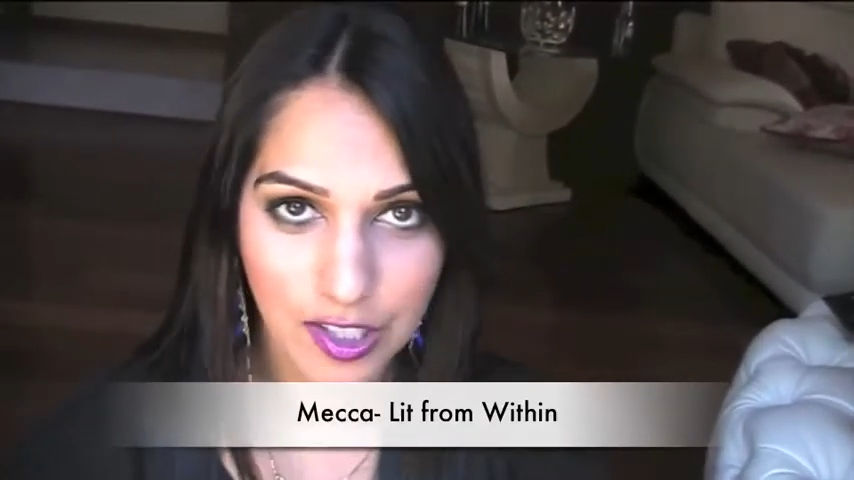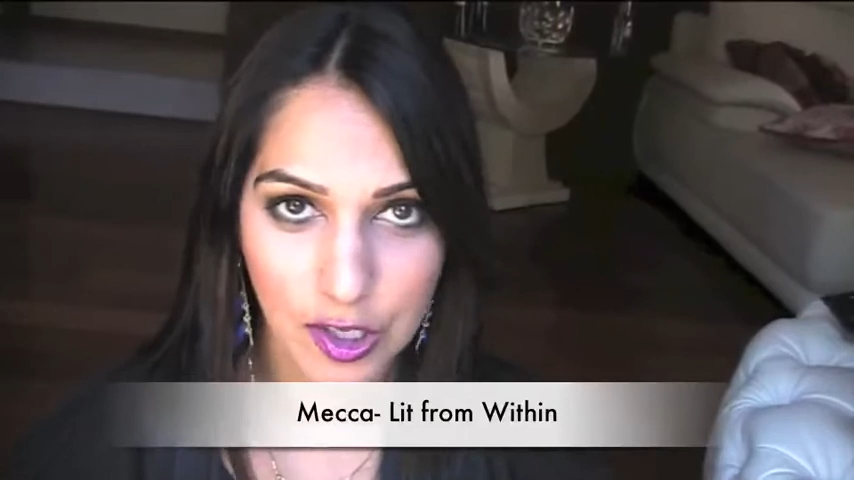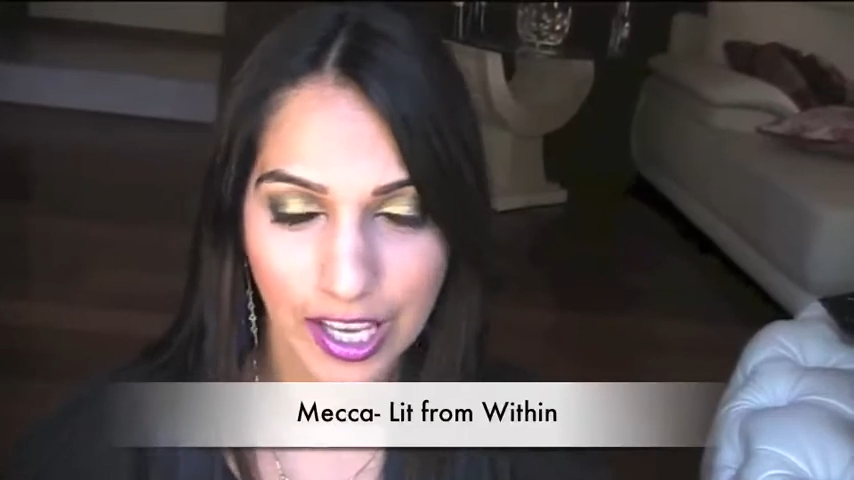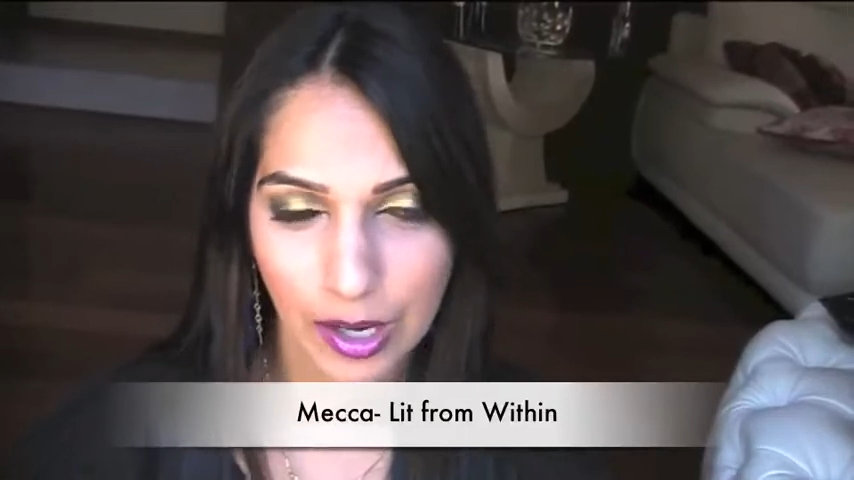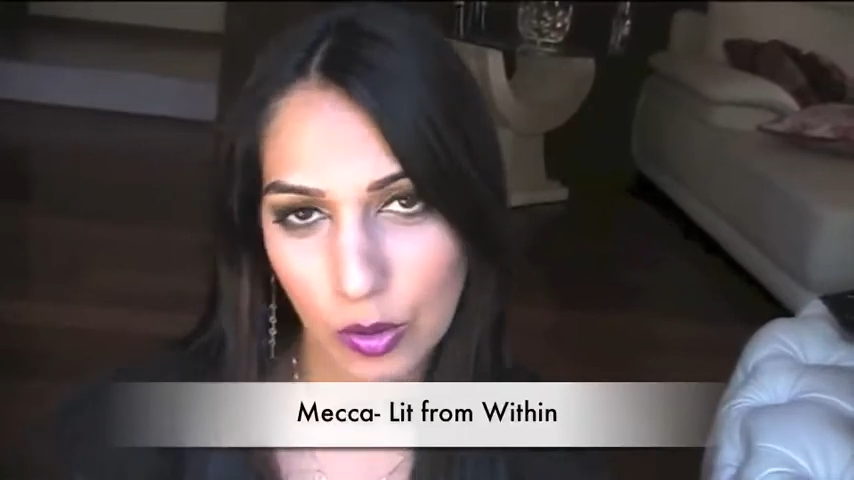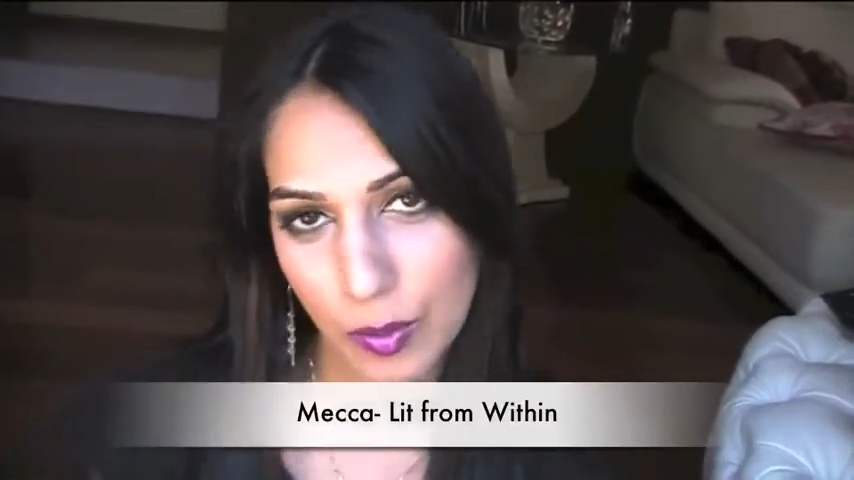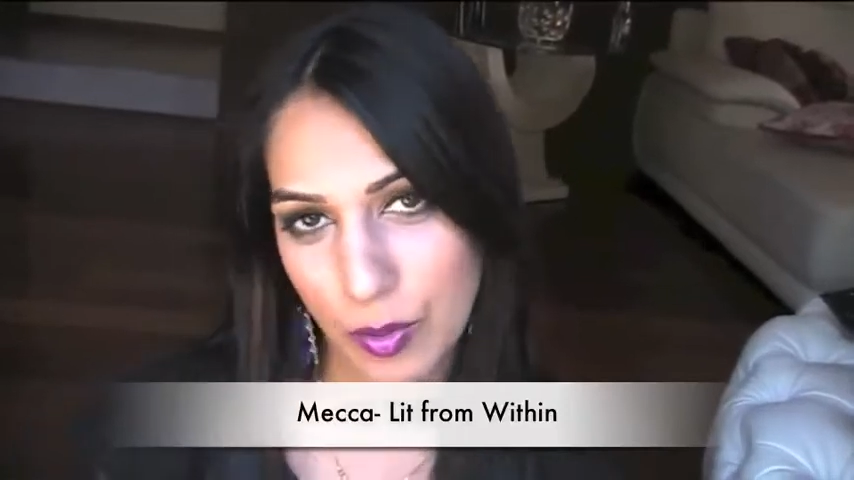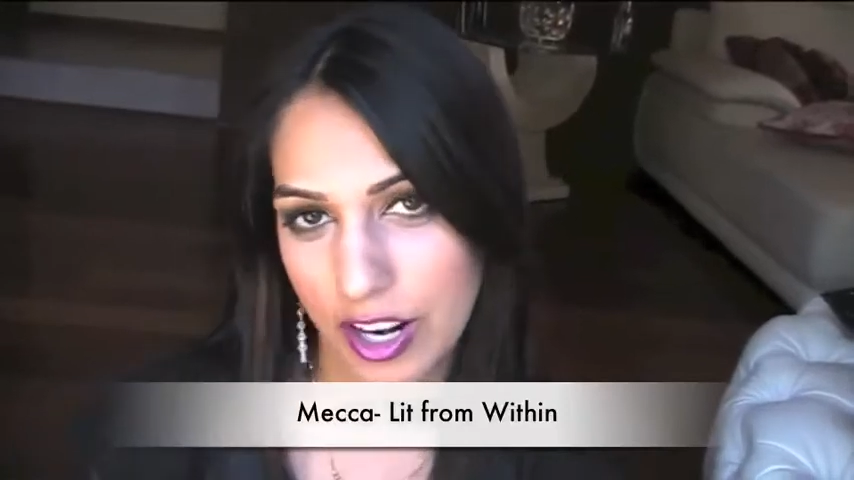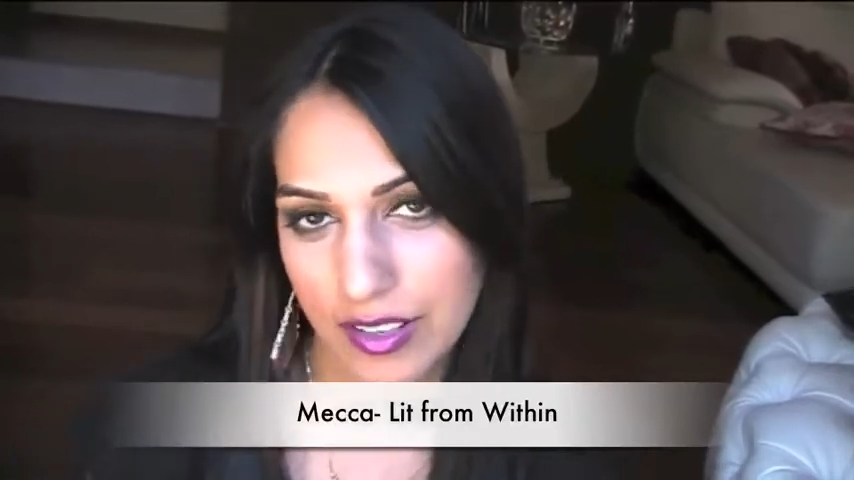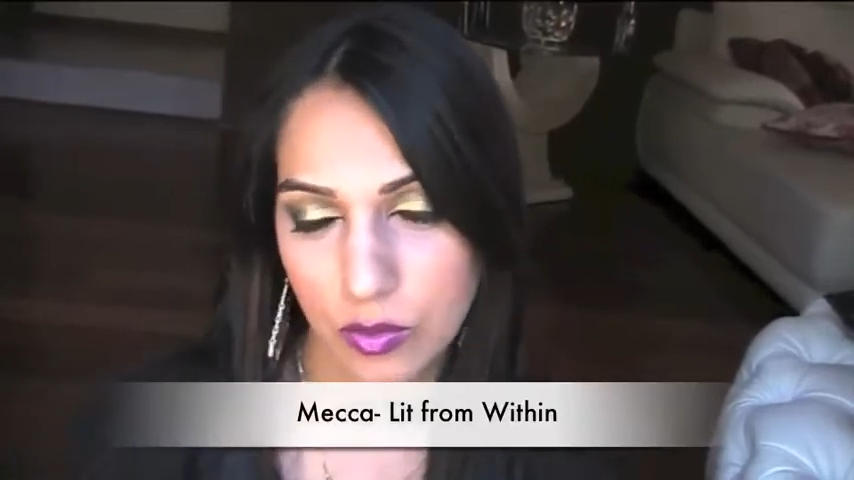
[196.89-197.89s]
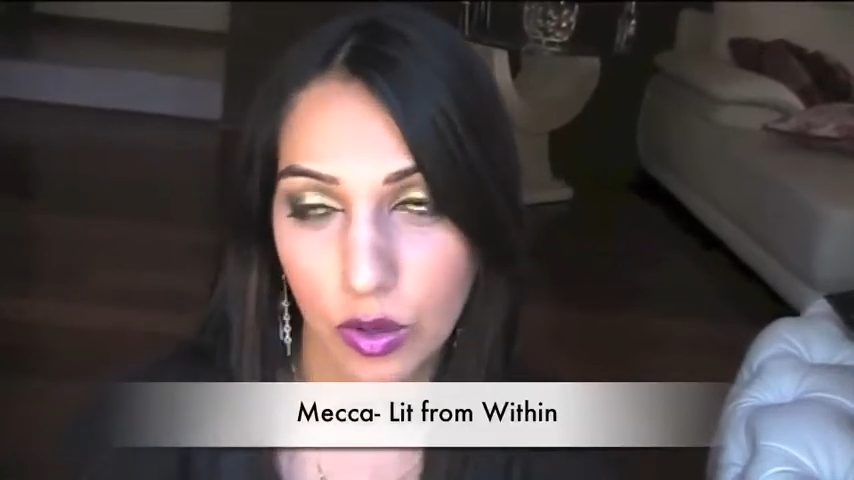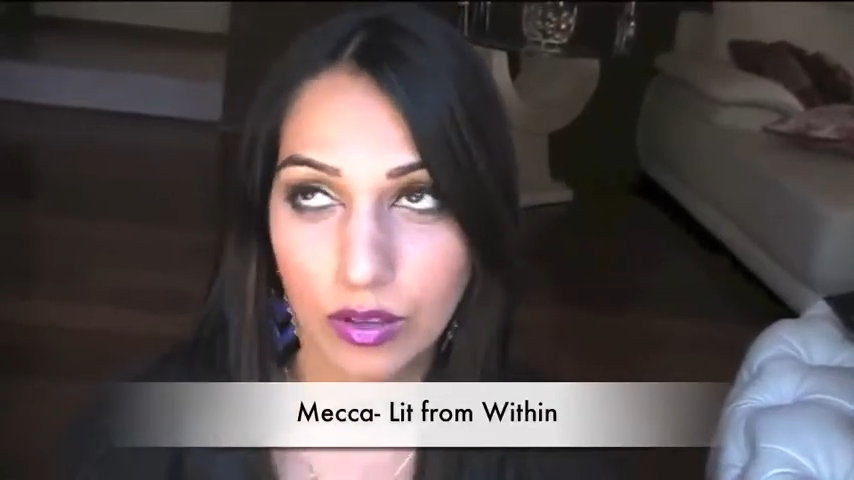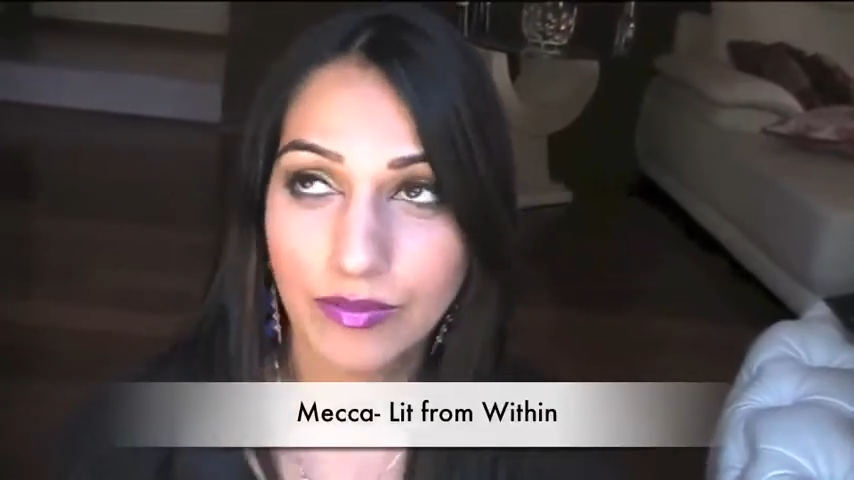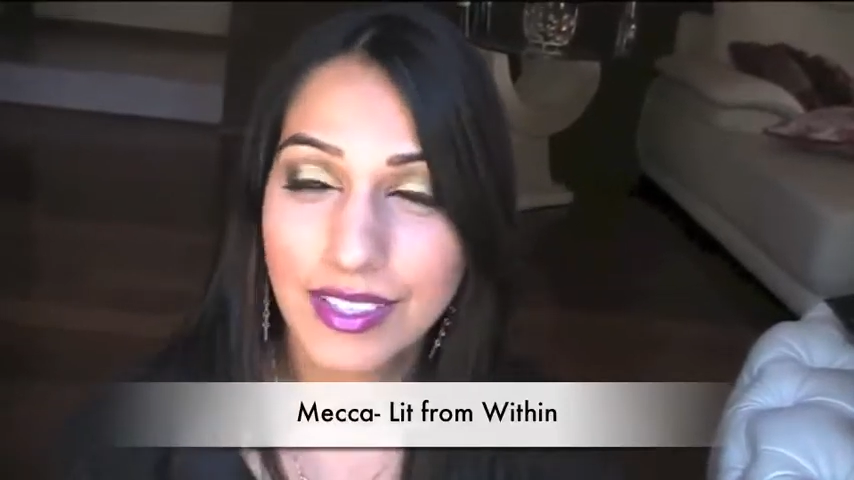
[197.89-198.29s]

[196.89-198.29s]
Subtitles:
So you get all the products, well,